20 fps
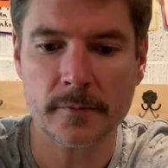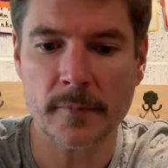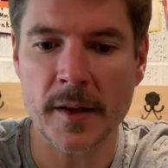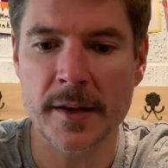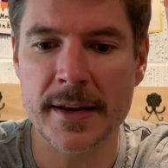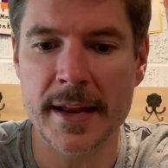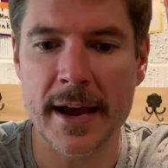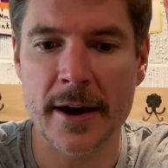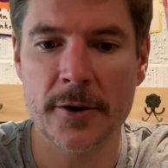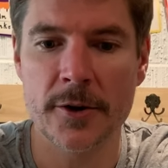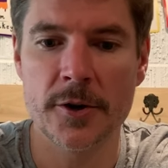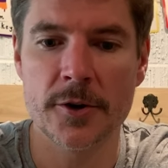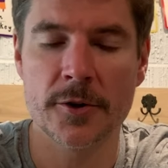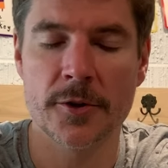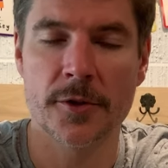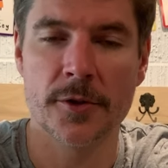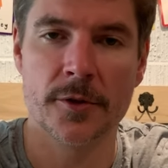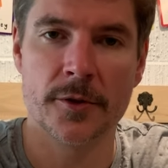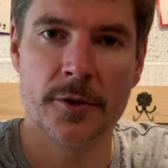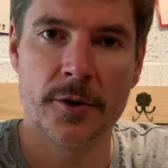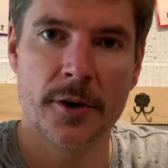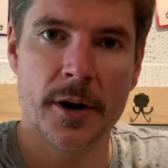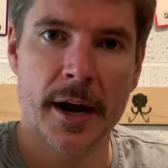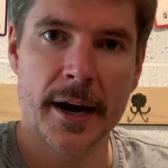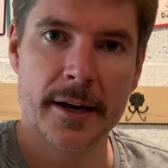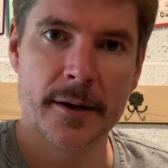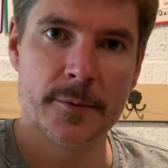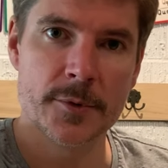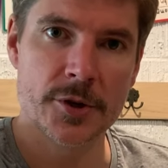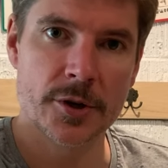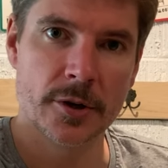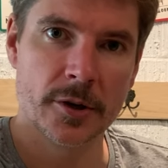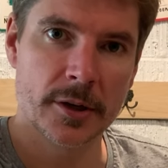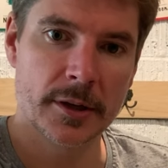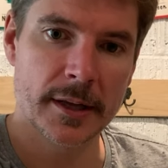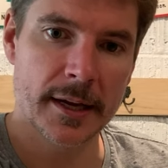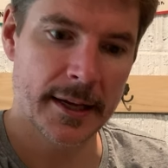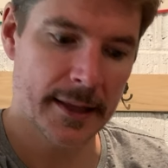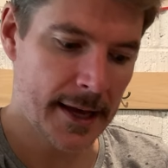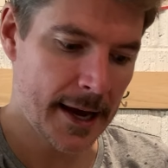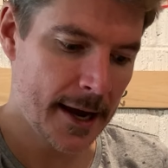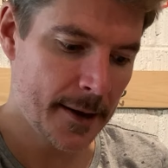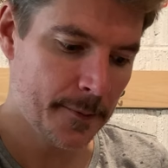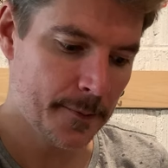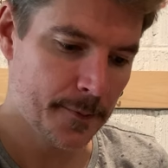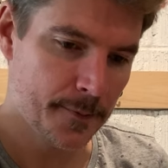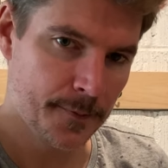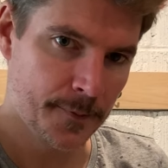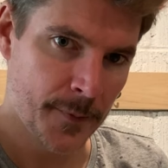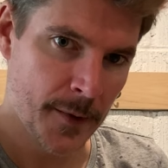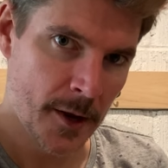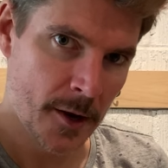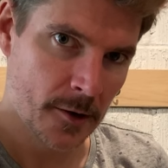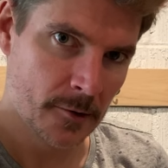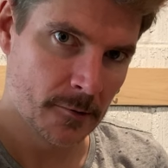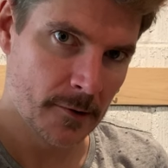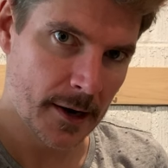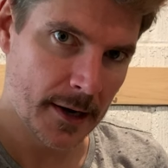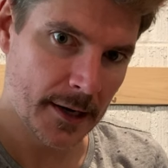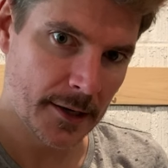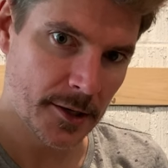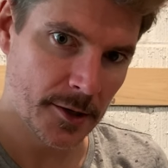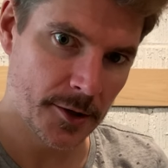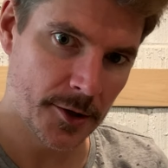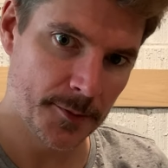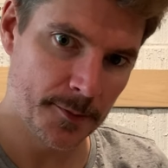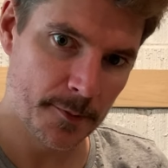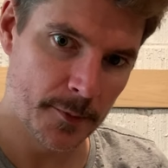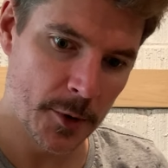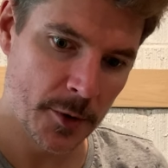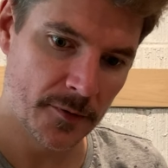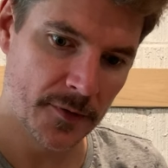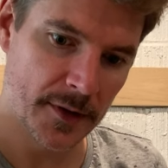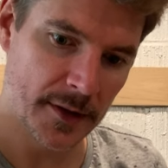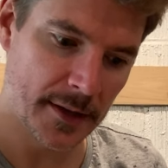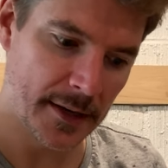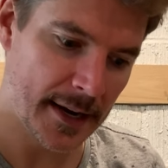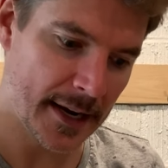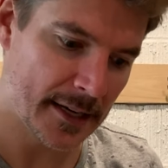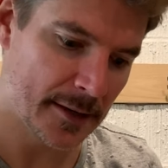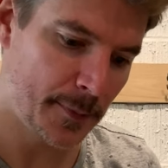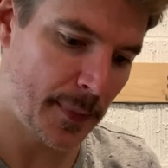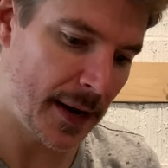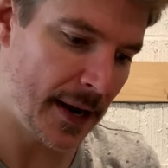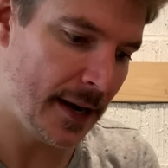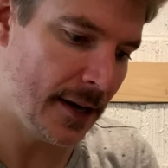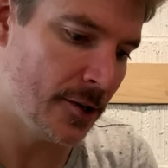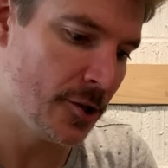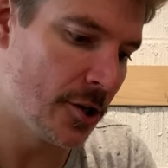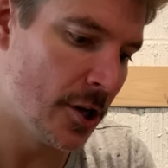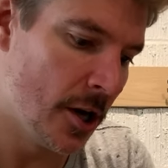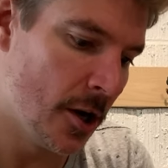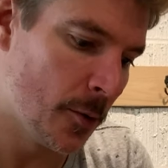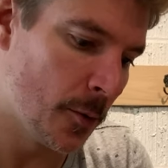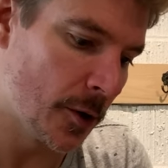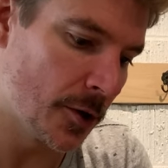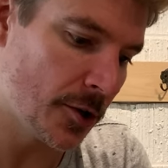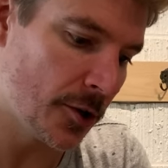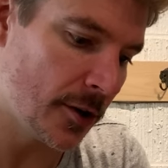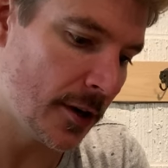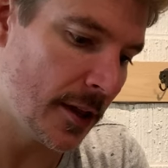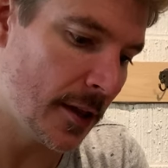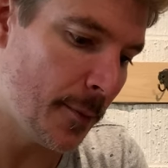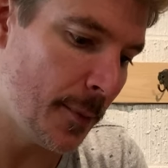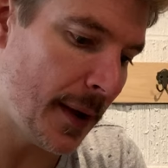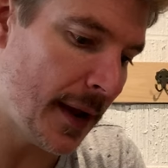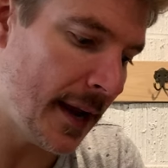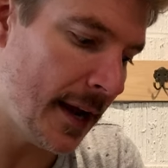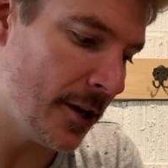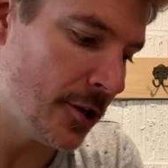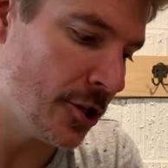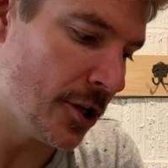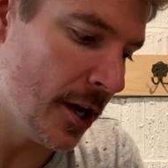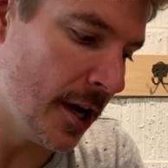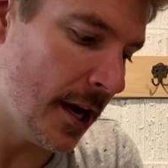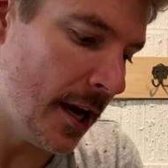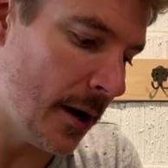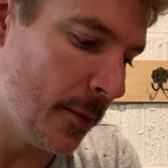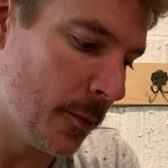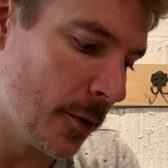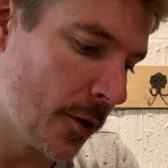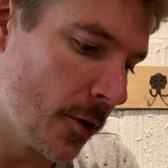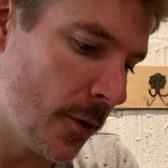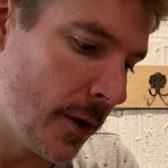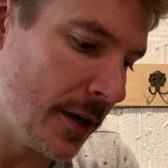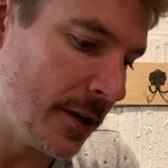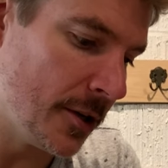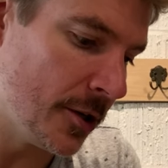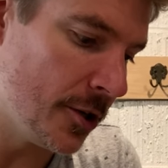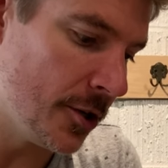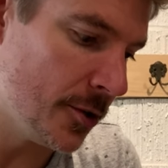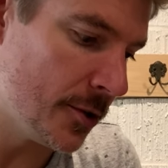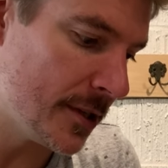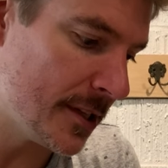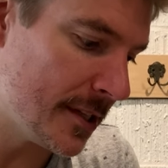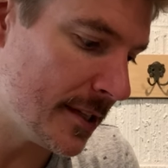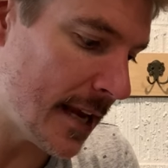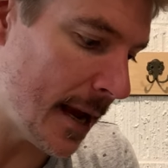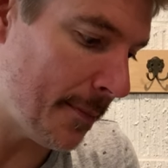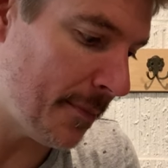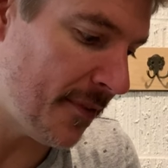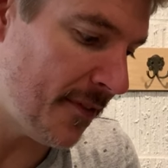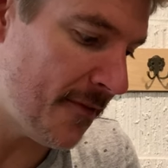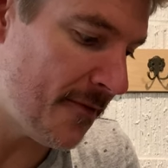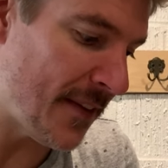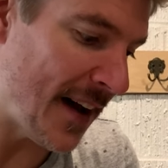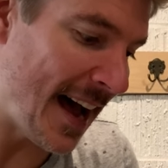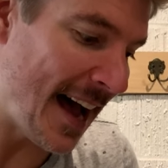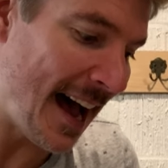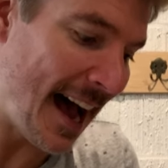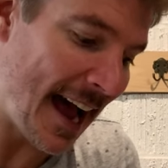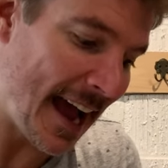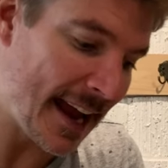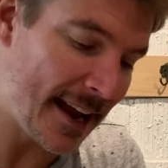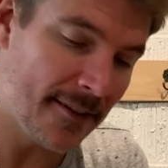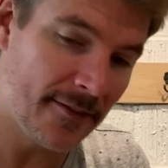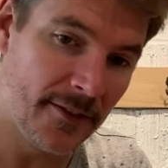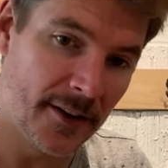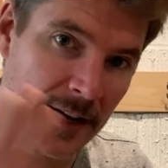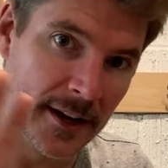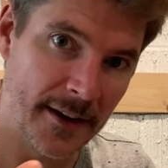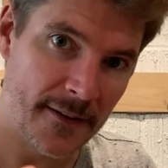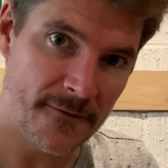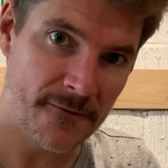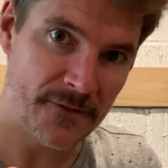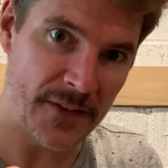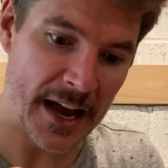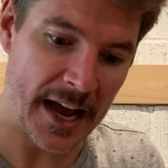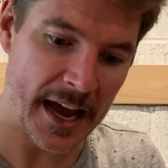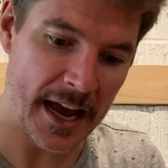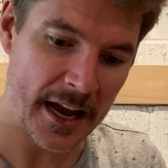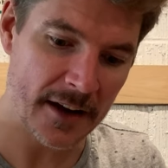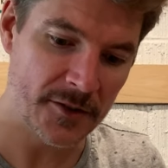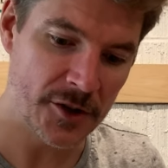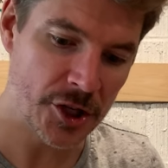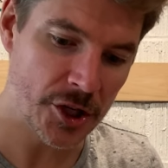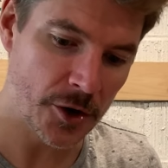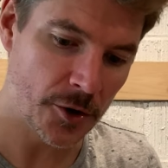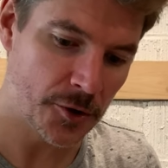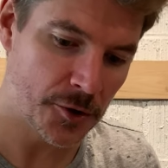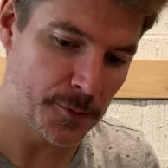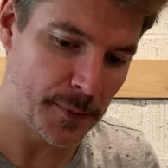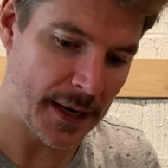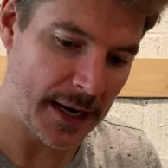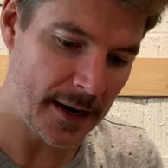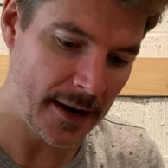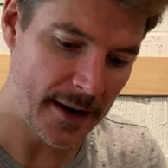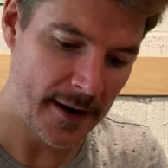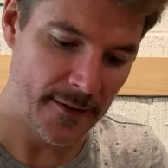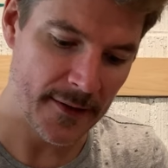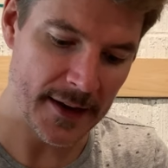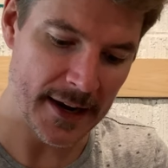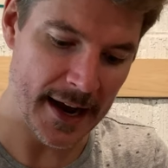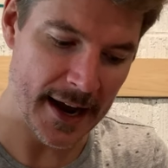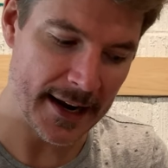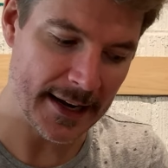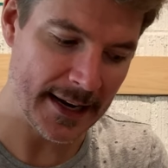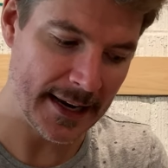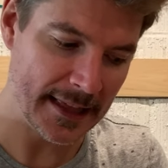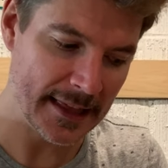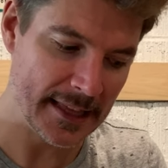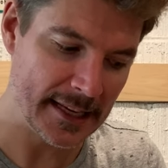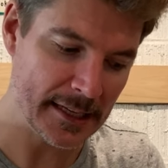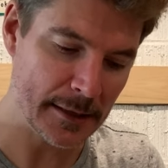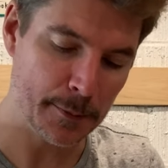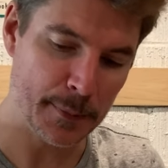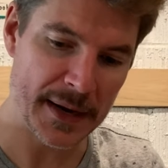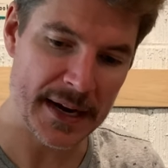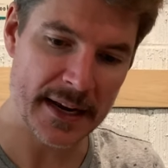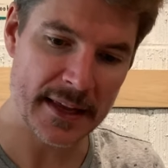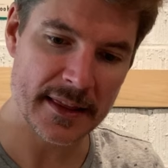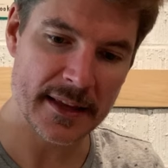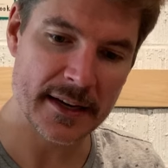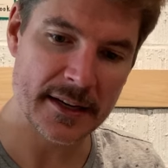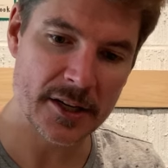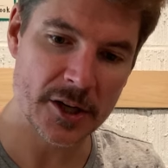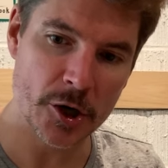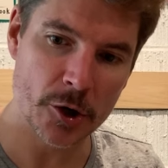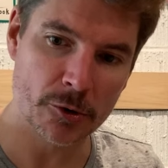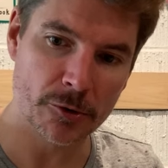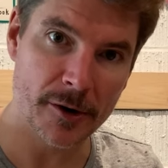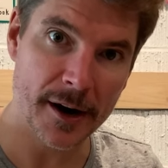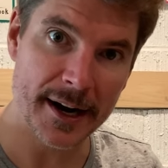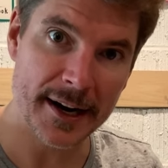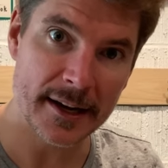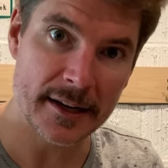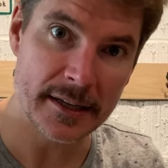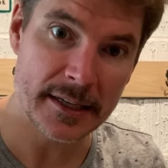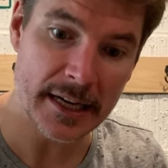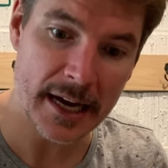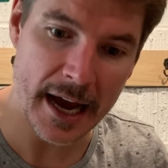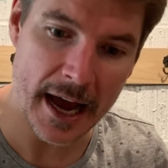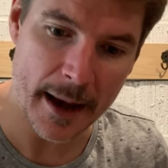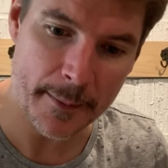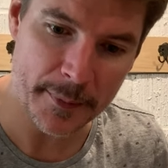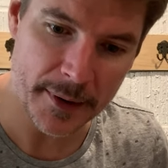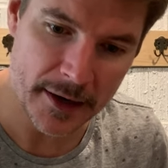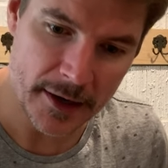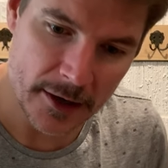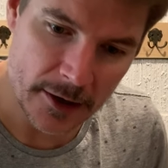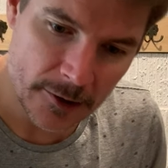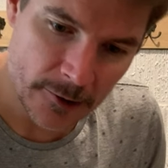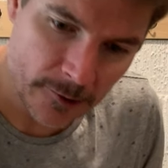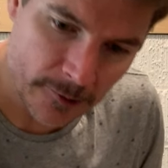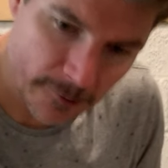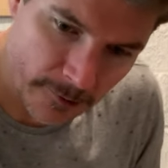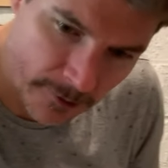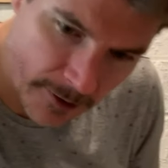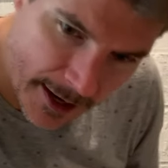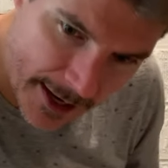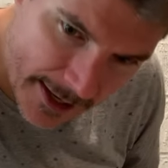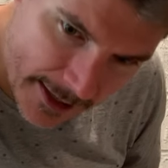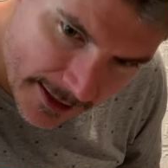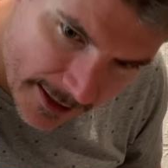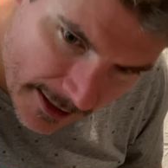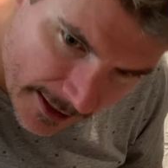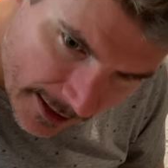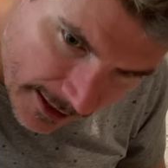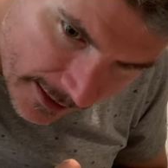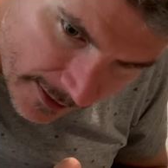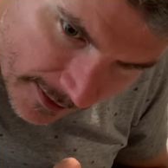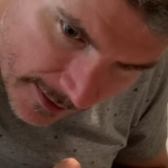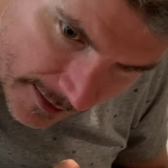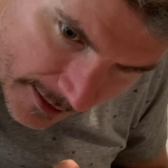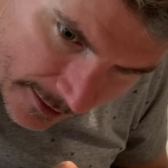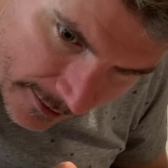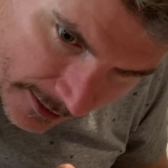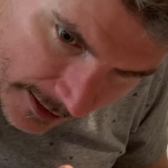Now your item should look like that. Ready to move to the next page. We're turning the page and we're going to do step 5. 5 shows me that I need this pink thing to go right on top. Right on there.